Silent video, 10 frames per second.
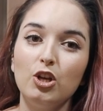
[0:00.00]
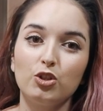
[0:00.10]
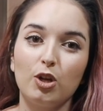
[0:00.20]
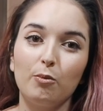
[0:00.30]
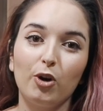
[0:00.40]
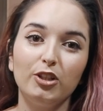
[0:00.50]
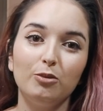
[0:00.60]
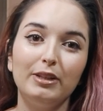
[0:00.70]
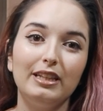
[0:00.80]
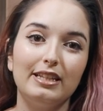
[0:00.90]
So I'm going to
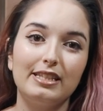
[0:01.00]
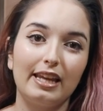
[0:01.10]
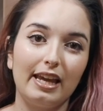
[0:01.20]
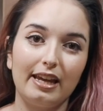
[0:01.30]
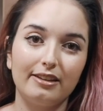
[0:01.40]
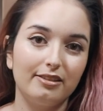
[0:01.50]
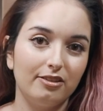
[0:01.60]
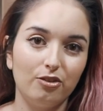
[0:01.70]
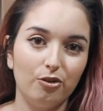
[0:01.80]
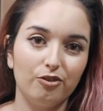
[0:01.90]
be listing it
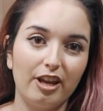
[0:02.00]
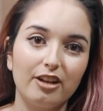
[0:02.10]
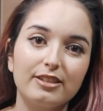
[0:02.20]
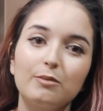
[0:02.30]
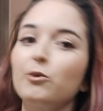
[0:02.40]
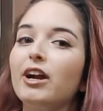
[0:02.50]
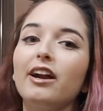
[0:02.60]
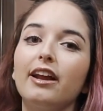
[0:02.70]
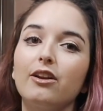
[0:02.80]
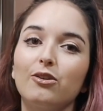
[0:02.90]
over here somewhere
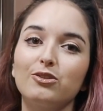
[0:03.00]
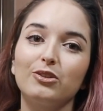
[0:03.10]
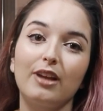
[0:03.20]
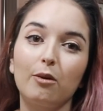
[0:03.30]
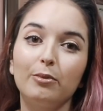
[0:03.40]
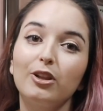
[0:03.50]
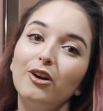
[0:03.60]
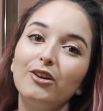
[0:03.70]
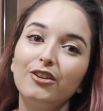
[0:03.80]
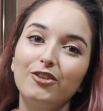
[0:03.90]
and also down below
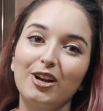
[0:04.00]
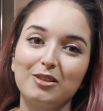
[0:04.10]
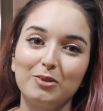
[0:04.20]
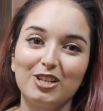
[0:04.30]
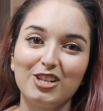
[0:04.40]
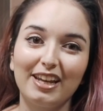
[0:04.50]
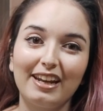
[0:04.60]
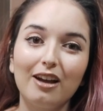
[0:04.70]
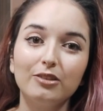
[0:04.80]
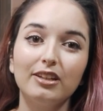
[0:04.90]
if you guys want to check it
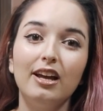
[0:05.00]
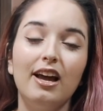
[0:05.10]
out.